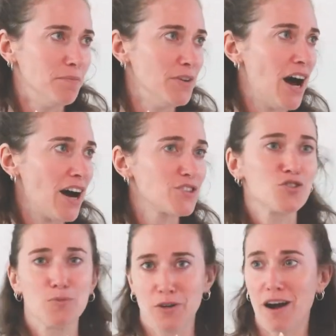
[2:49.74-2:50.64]
not
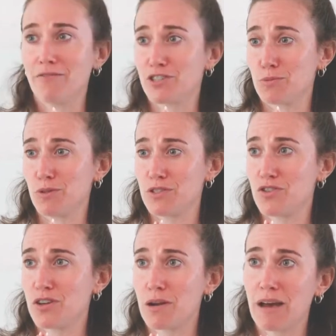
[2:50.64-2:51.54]
super comfortable, as
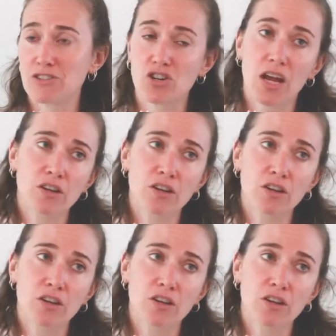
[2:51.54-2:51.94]
you can imagine.